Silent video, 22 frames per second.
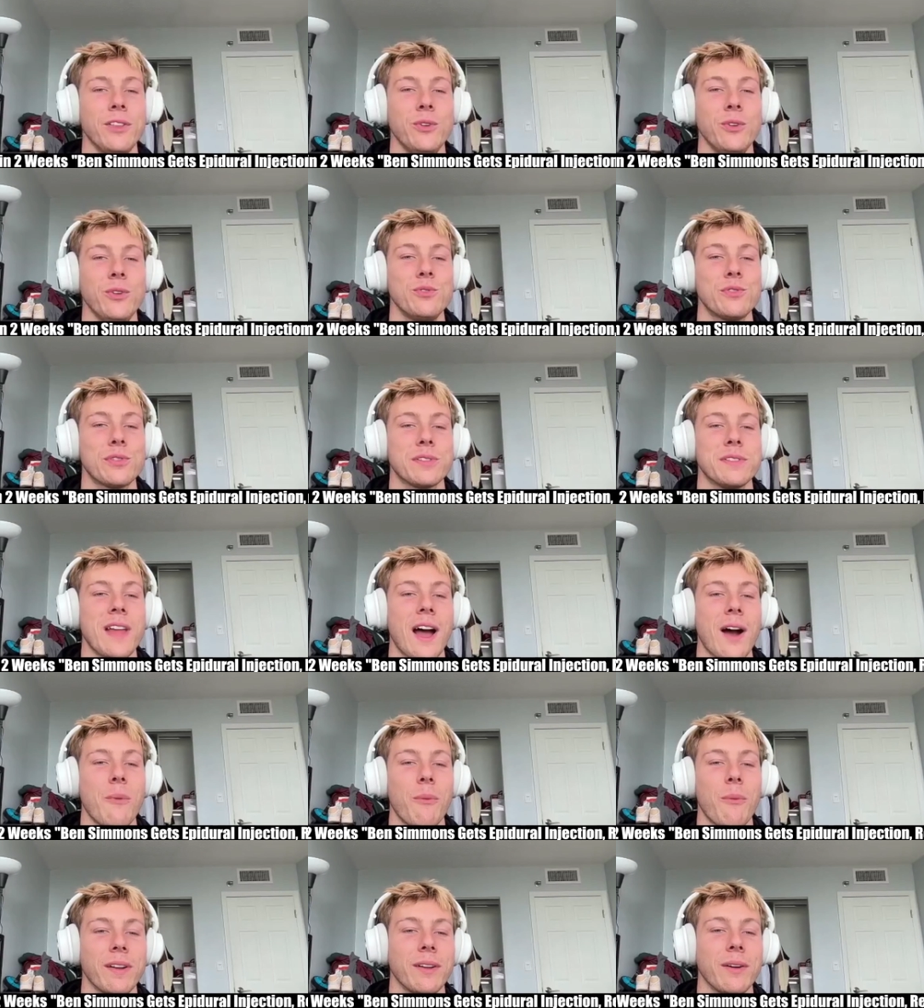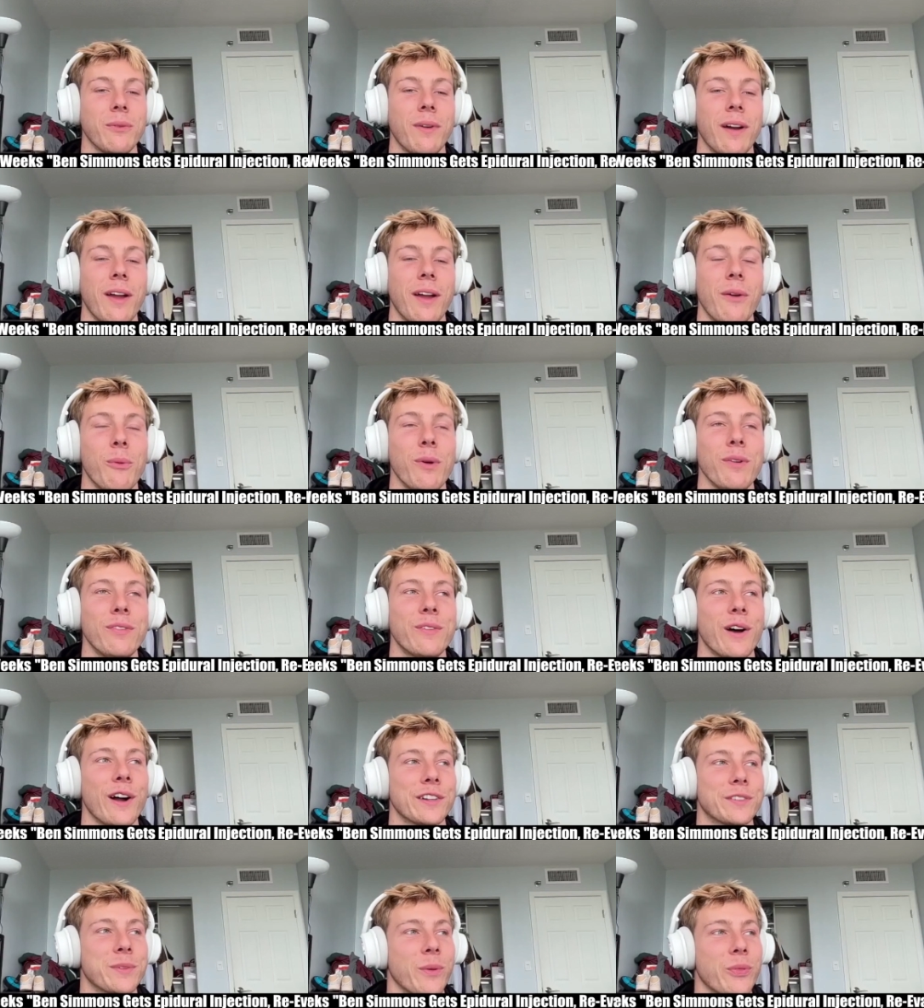do you just not want to and
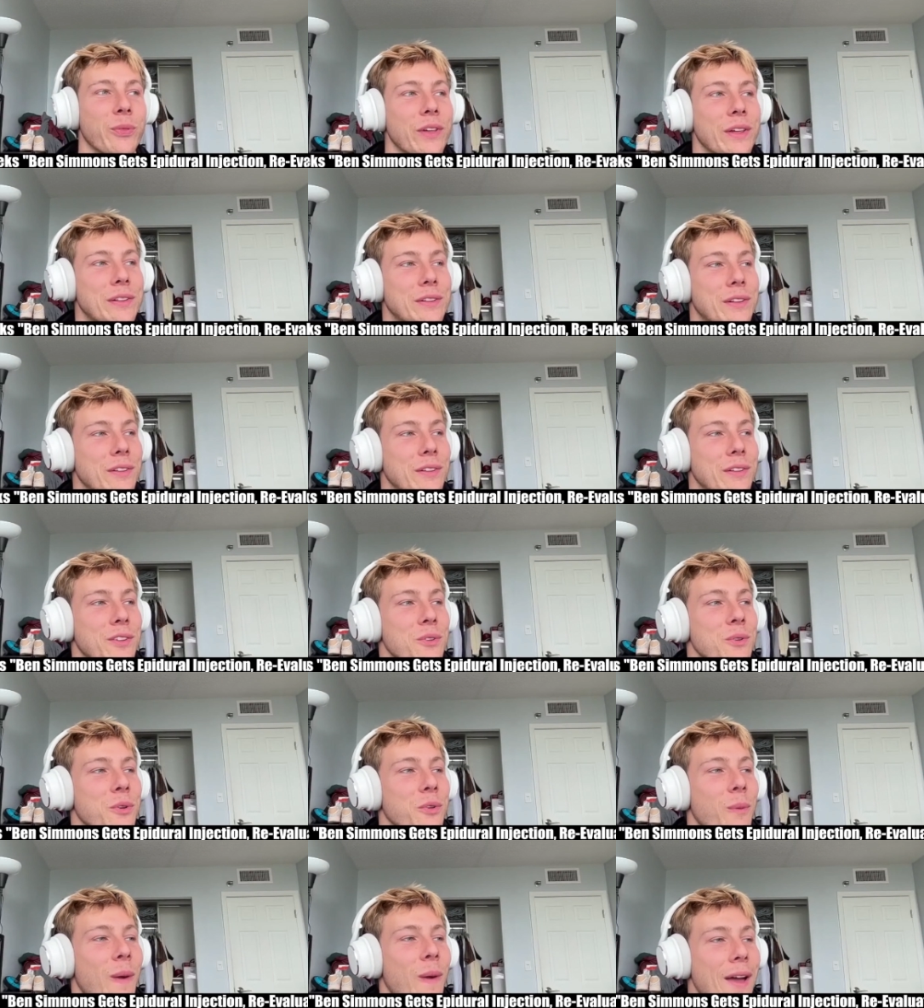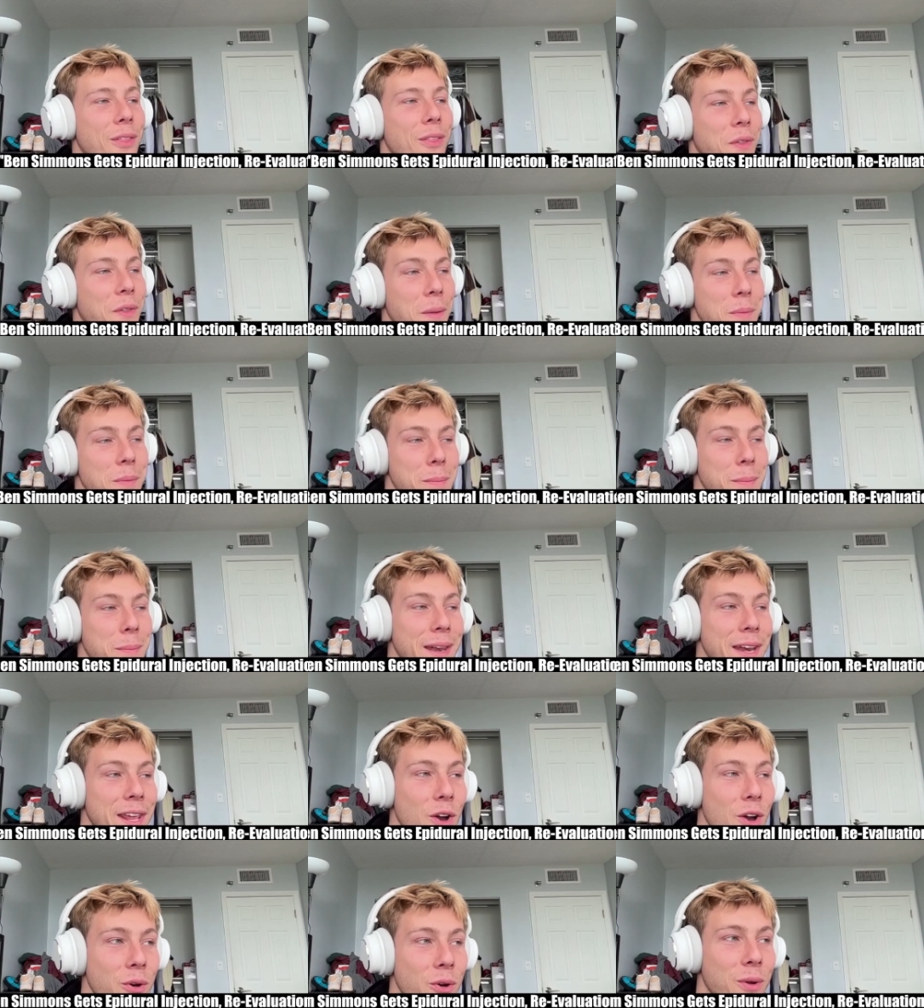we've talked about this because you would rather them be
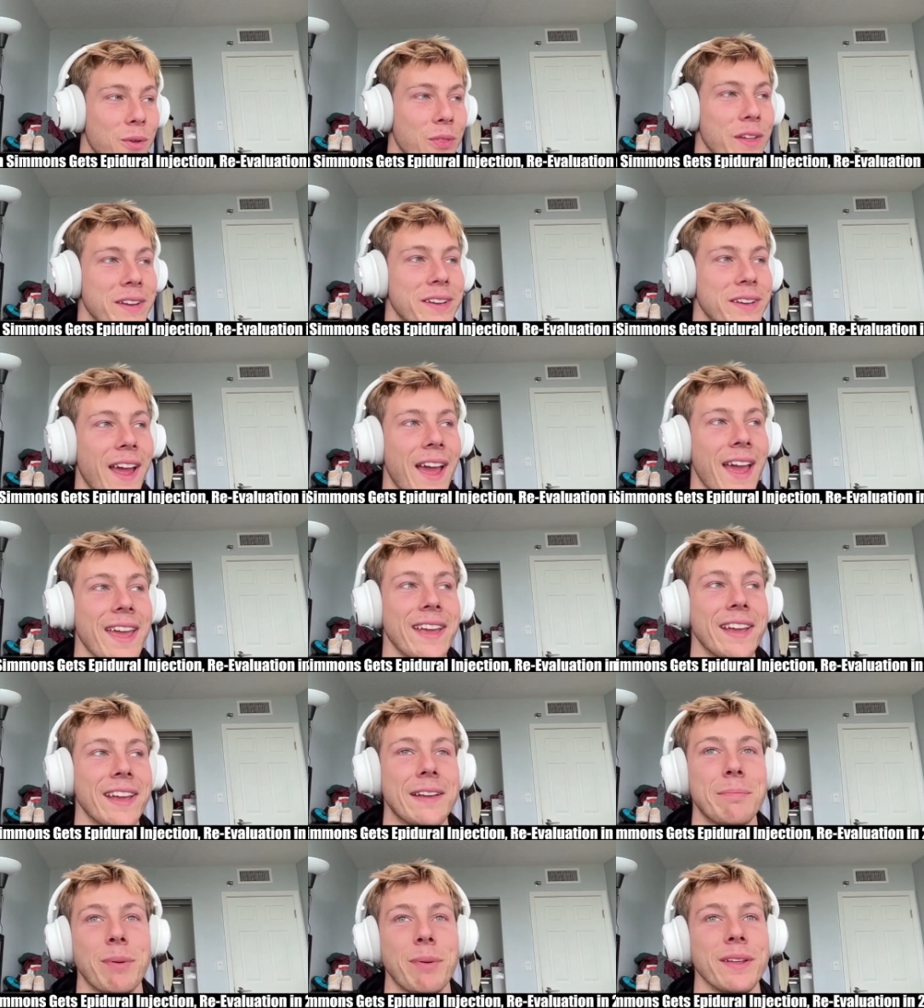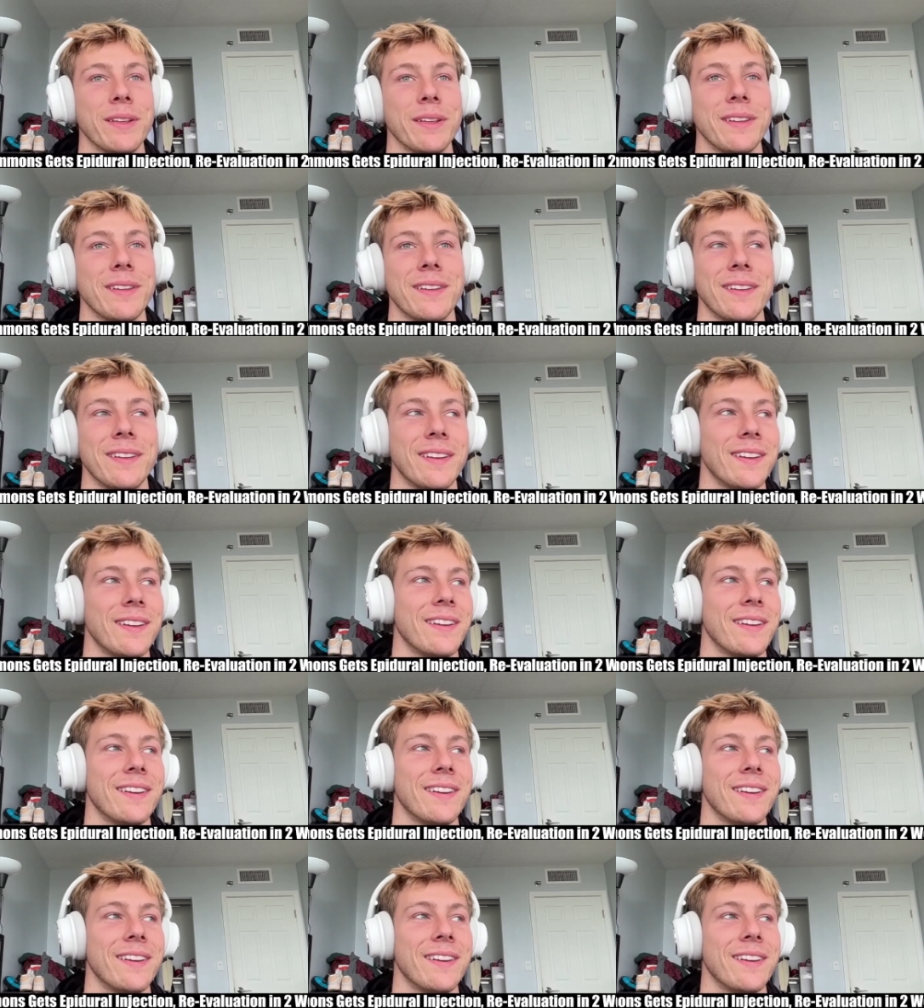mediocre than tank, but